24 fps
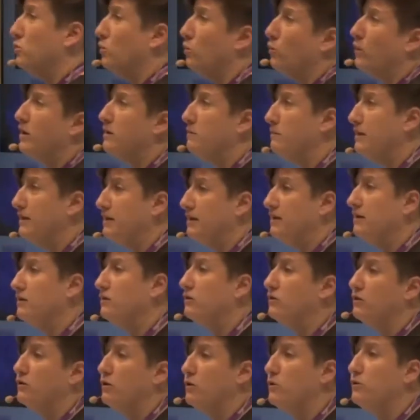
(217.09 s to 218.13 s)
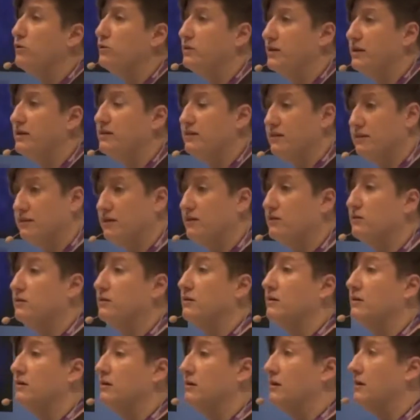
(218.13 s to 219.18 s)
wait a minute, not only does
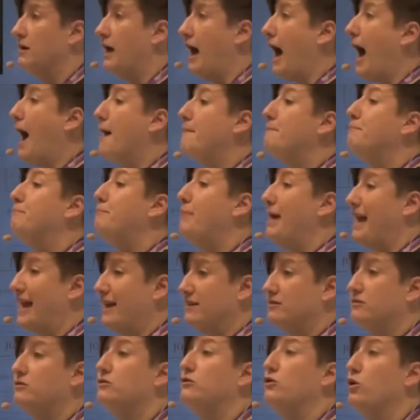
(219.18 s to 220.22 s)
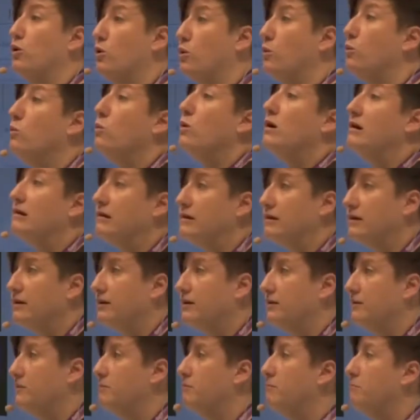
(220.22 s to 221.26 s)
this at best not
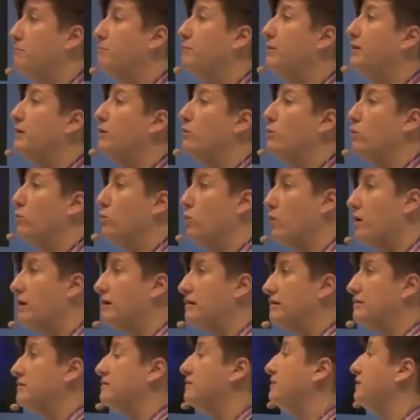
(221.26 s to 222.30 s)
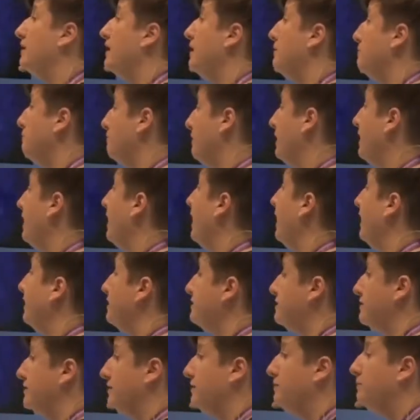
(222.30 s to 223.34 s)
work, but at worst, it might
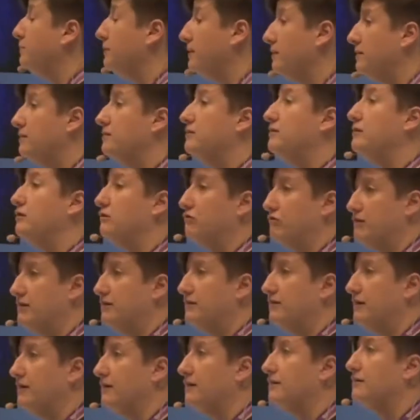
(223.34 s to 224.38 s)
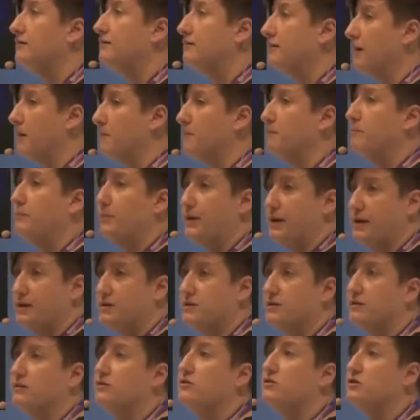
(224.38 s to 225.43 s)
actually be decreasing some
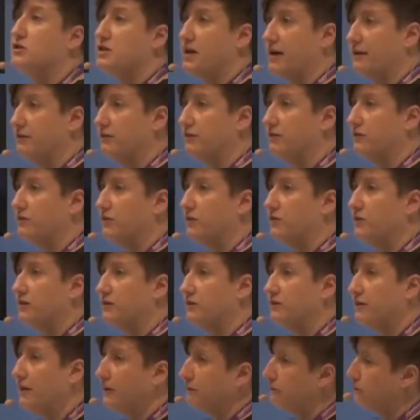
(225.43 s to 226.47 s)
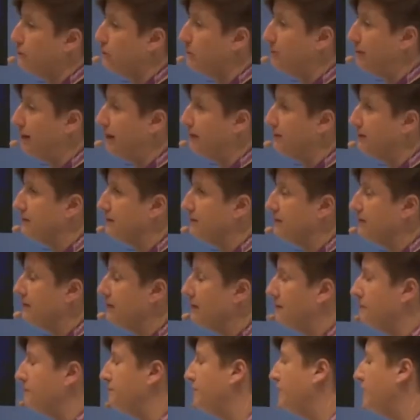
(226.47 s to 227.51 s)
patients' chances of successful
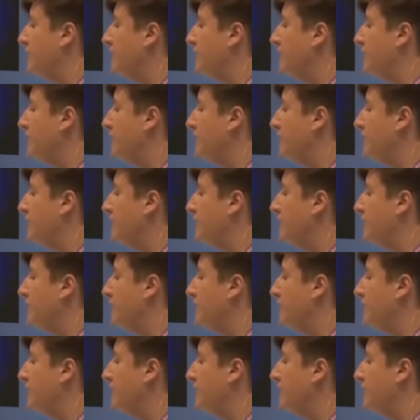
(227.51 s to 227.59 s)
pregnancy.